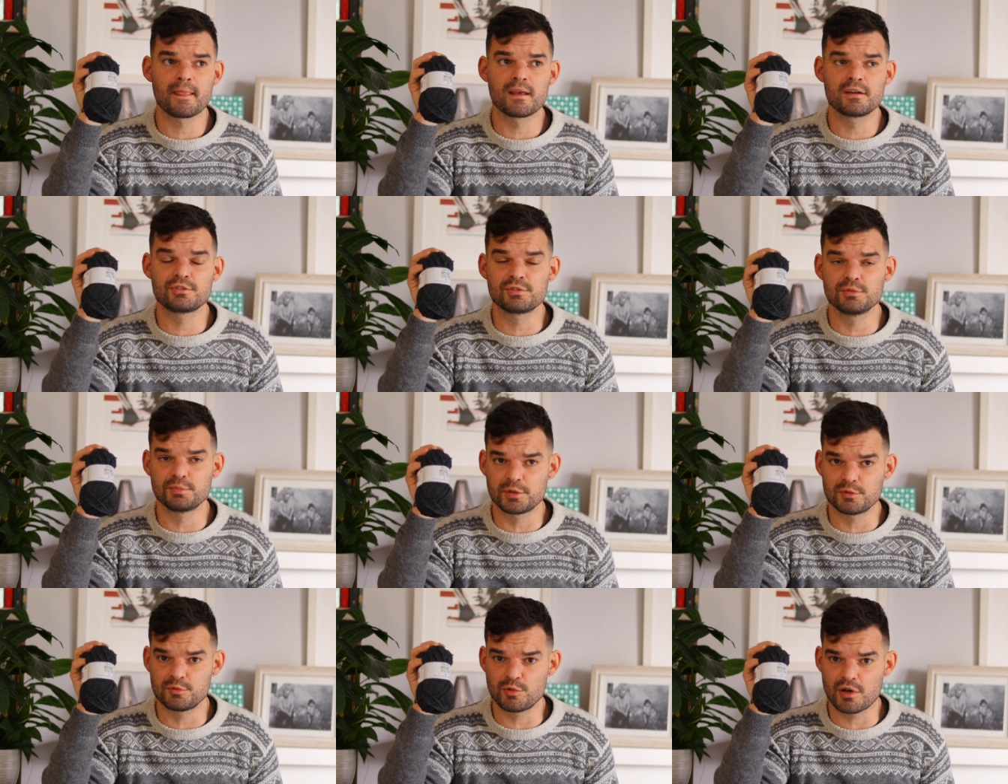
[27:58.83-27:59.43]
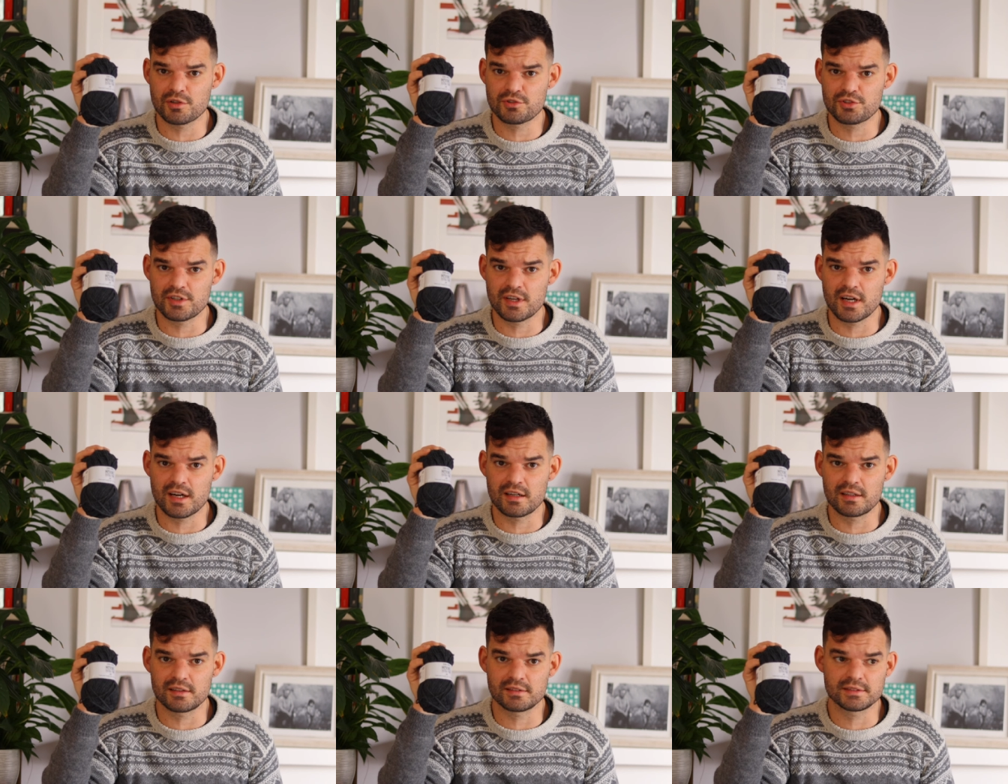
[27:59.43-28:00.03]
superwash
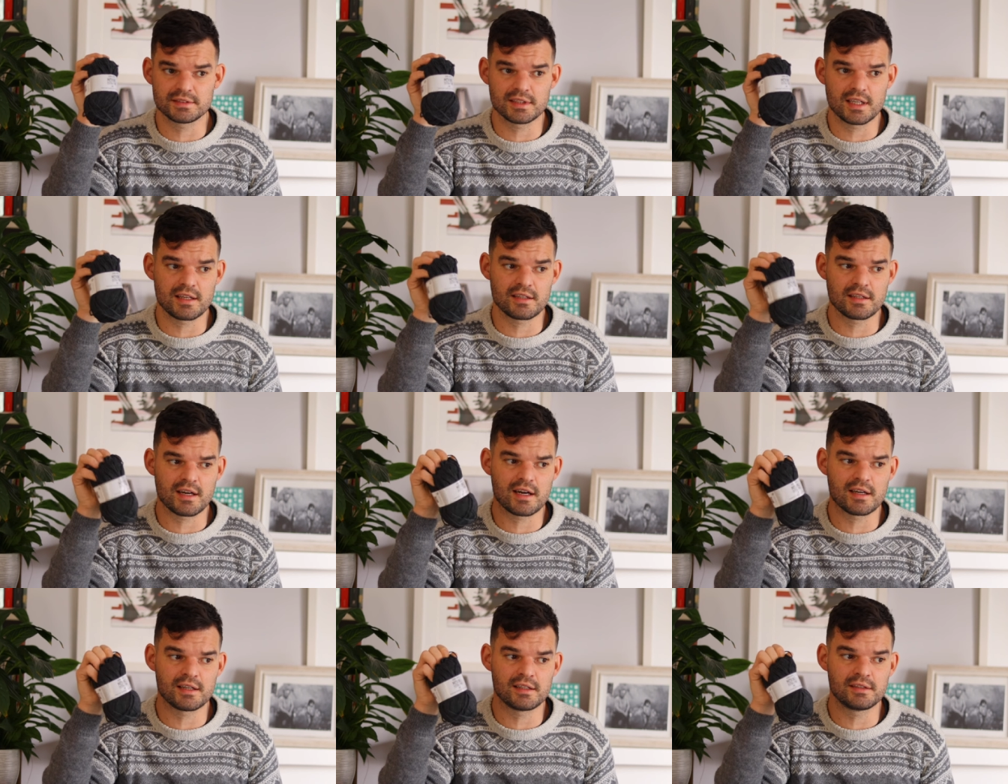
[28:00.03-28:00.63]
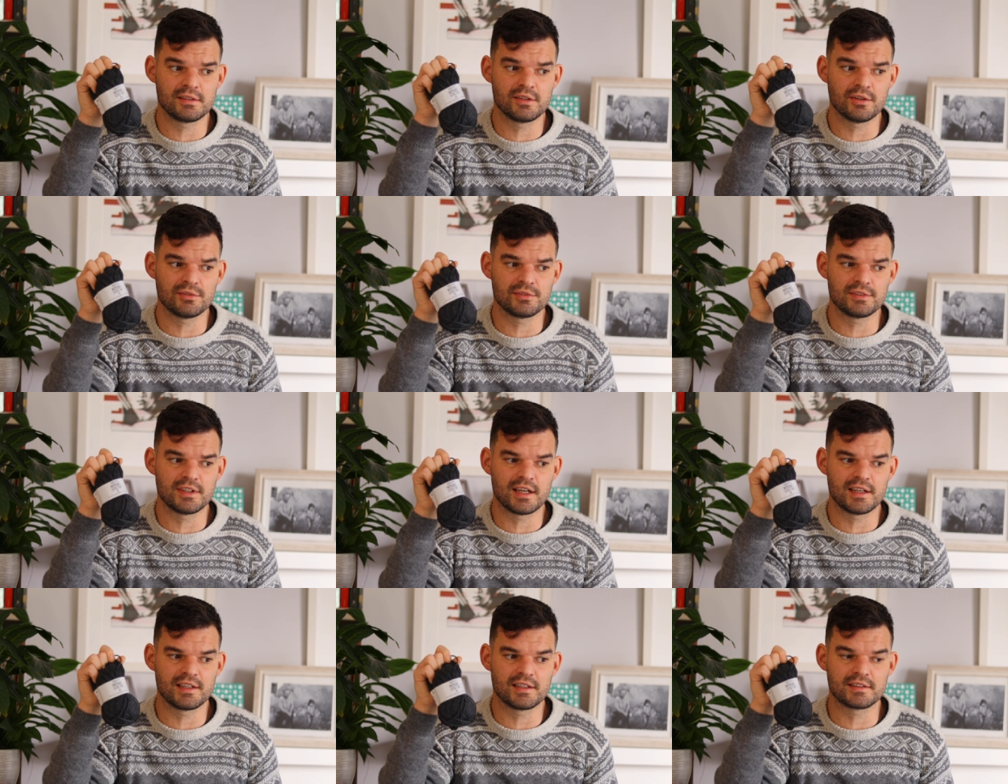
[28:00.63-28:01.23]
yarns and I don't
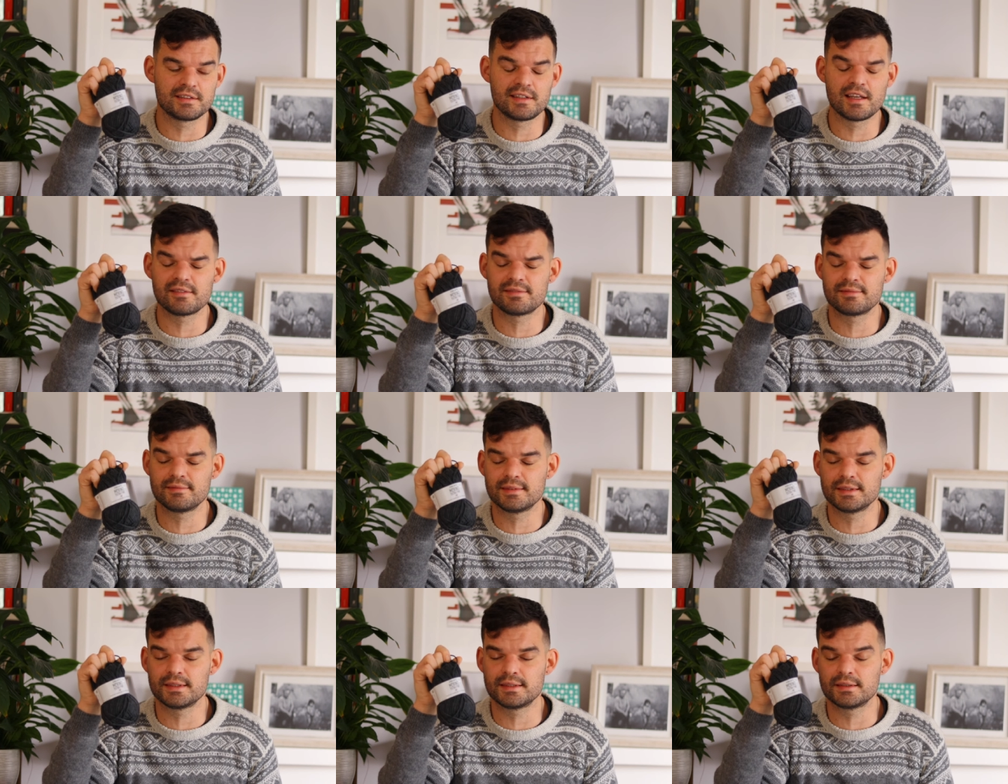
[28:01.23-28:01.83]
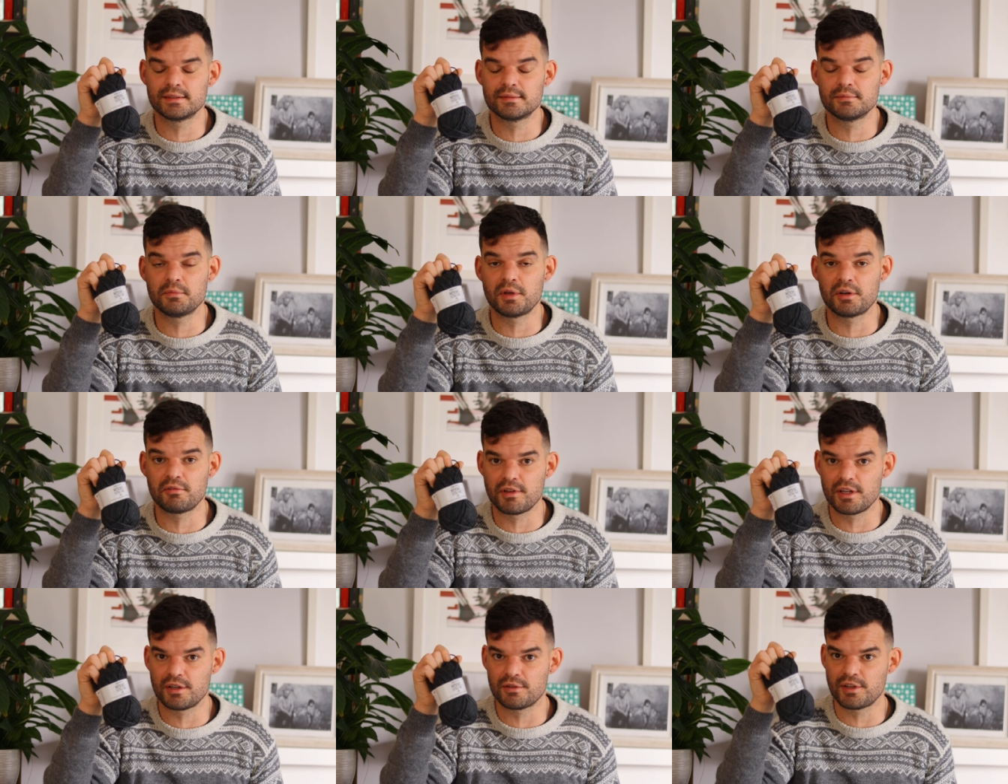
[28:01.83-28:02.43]
like definitely
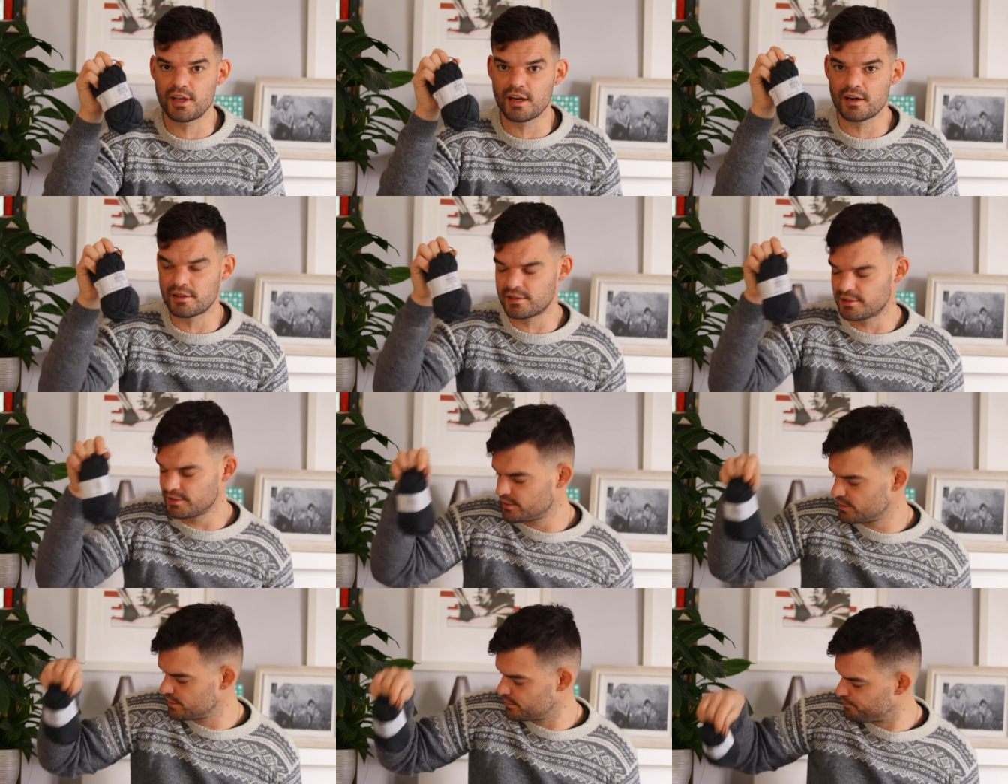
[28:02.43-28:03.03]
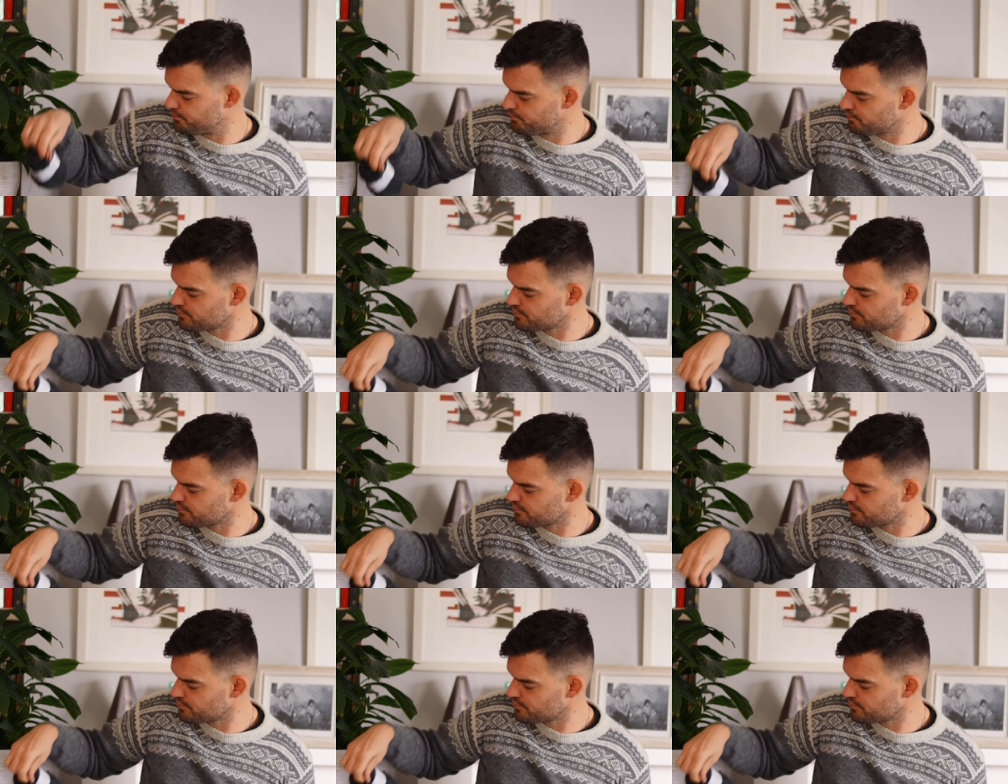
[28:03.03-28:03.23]
merino yarns